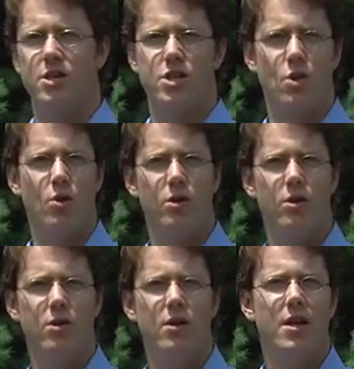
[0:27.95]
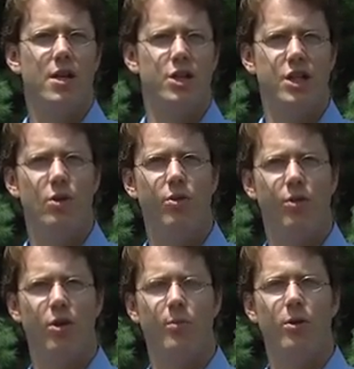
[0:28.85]
solar,
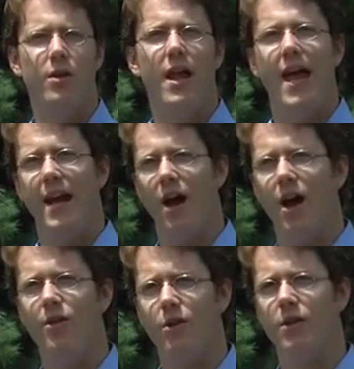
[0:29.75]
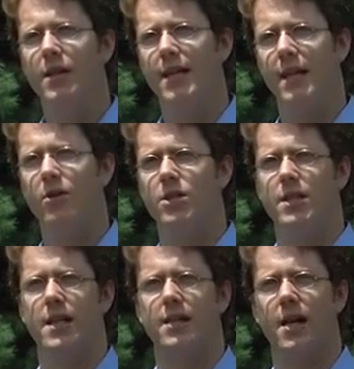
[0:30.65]
geothermal, and other clean
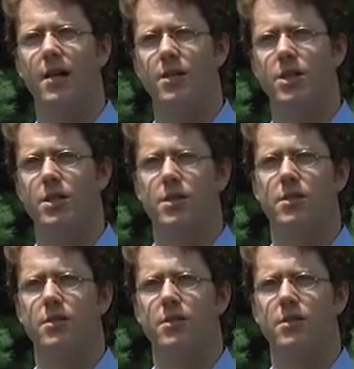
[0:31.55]
energy technologies.